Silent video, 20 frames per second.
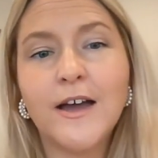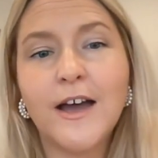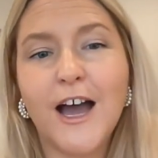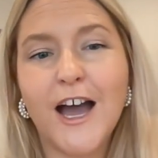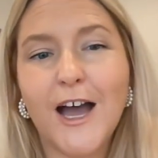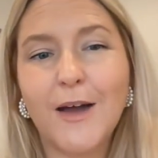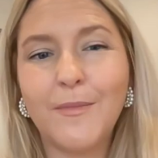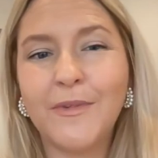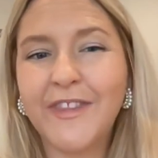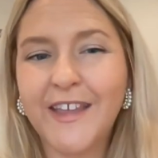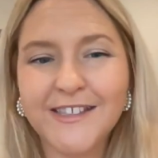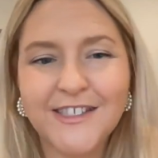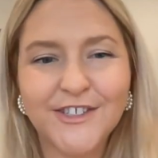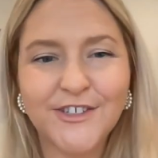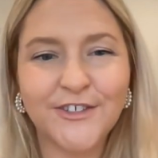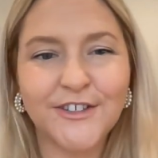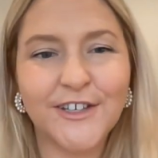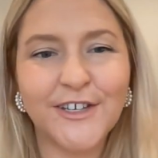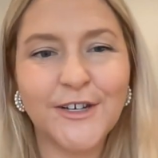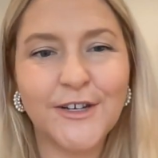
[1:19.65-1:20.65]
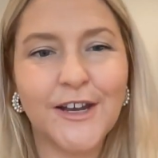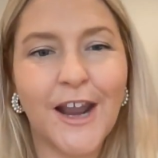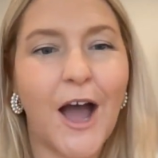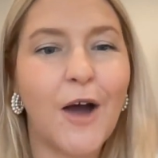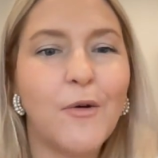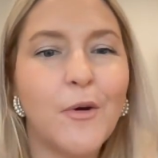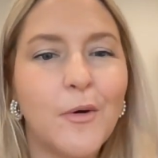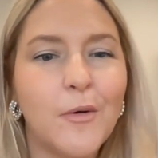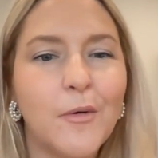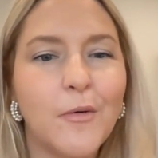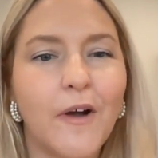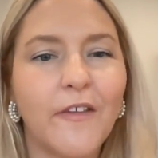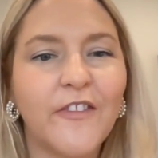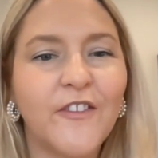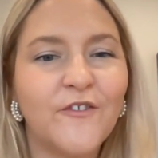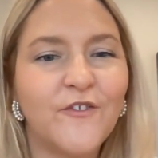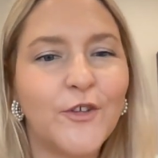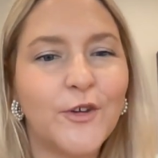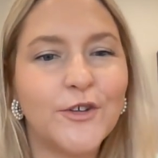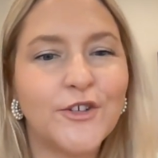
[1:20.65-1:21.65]
And that's certainly not what we want
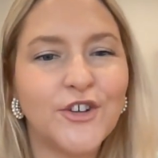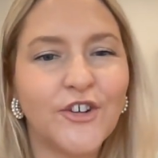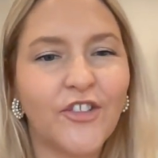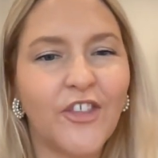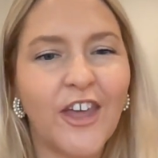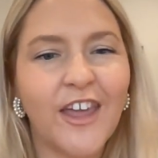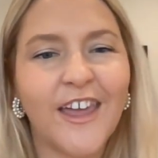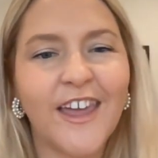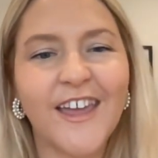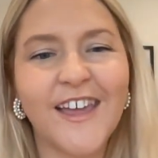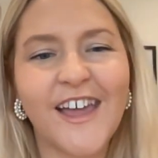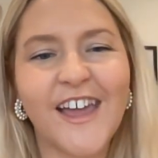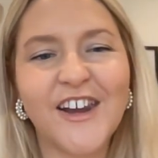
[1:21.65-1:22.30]
the future thinking.